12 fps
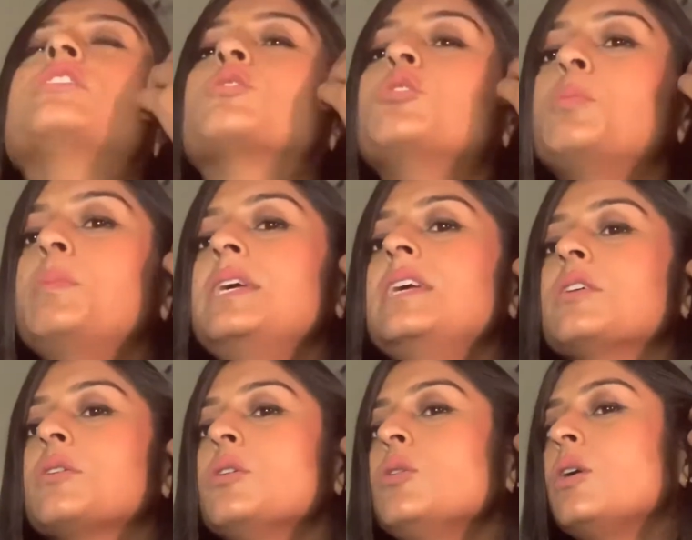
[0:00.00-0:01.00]
could be,
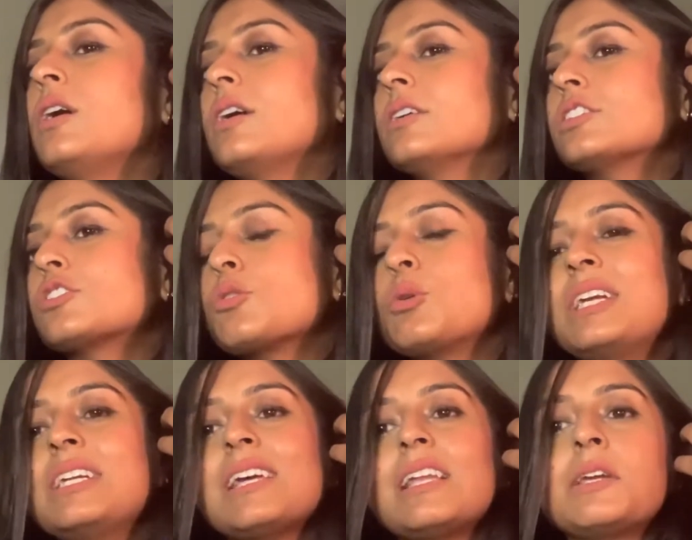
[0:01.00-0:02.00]
a
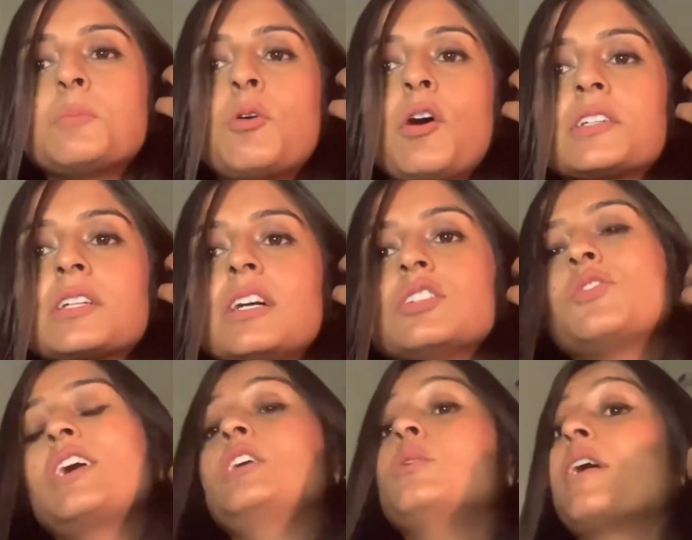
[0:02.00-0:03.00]
storytelling podcast
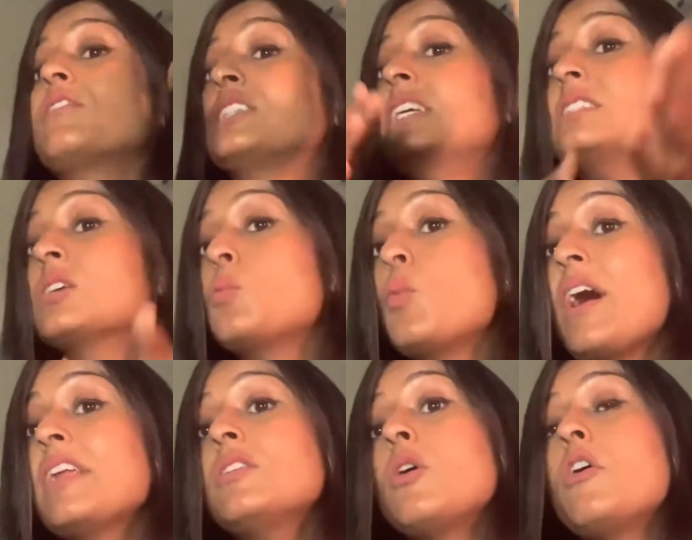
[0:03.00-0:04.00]
where you have season
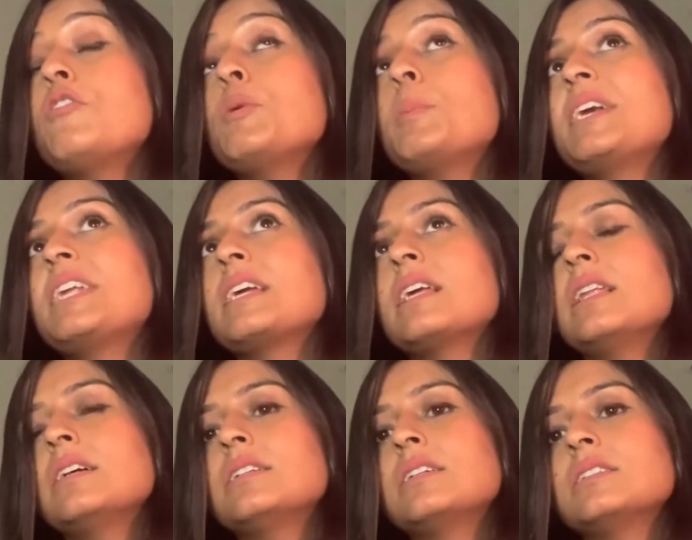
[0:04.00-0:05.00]
1 of a
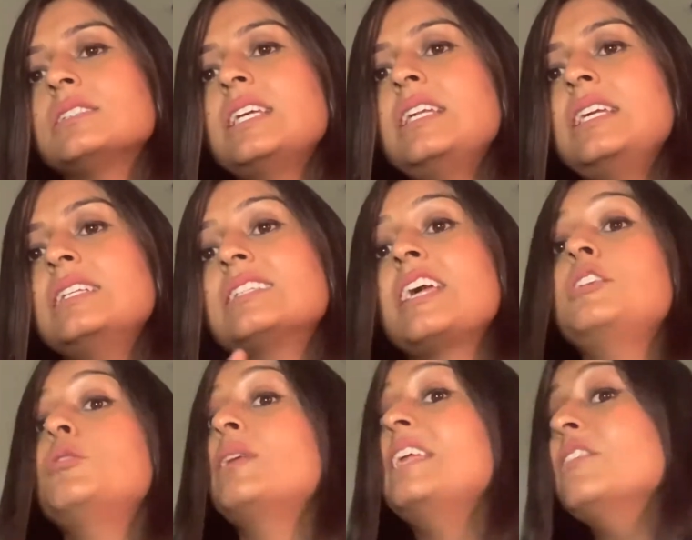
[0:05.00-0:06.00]
particular series, then
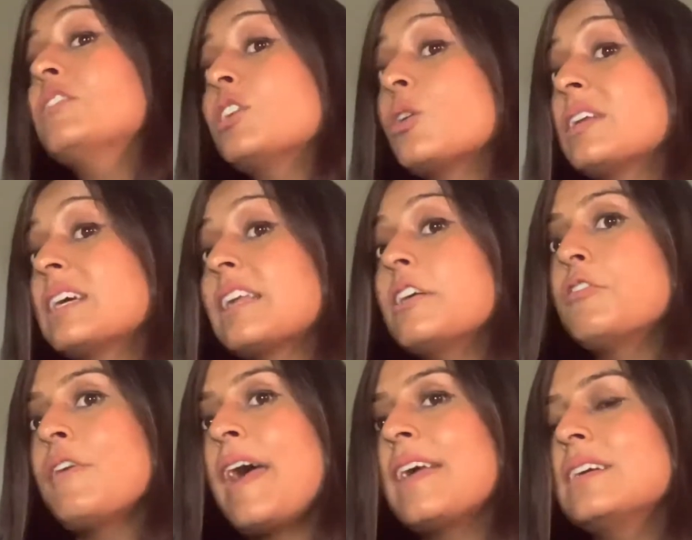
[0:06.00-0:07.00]
you leave it on a
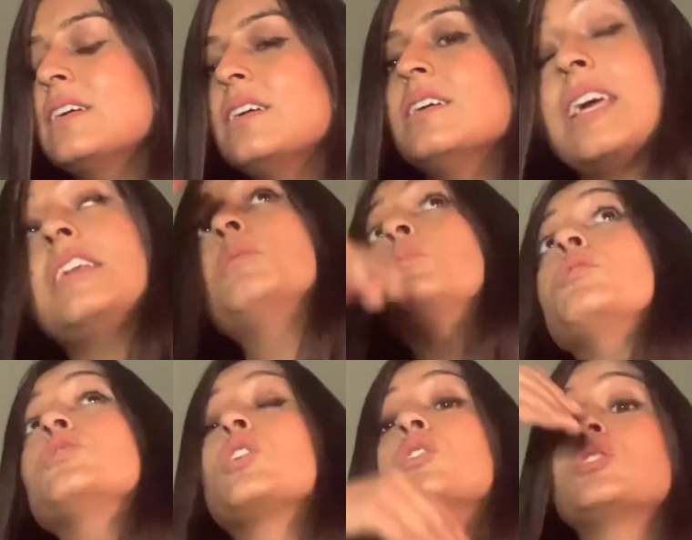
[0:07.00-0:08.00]
cliffhanger, then it
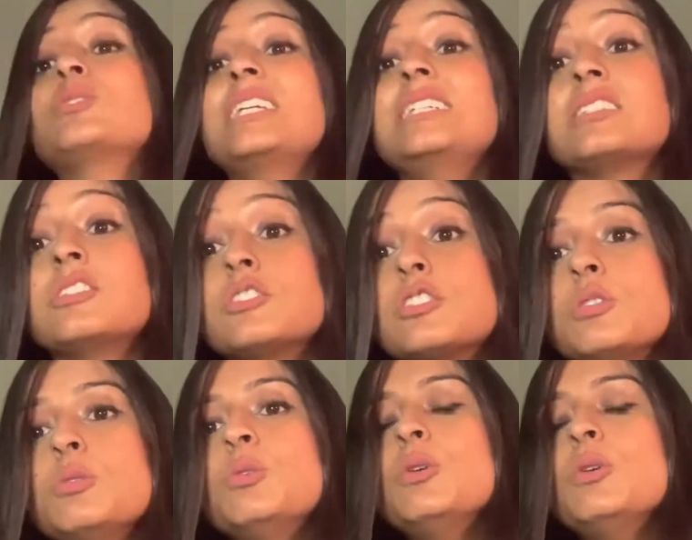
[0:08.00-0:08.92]
moves on to season 2.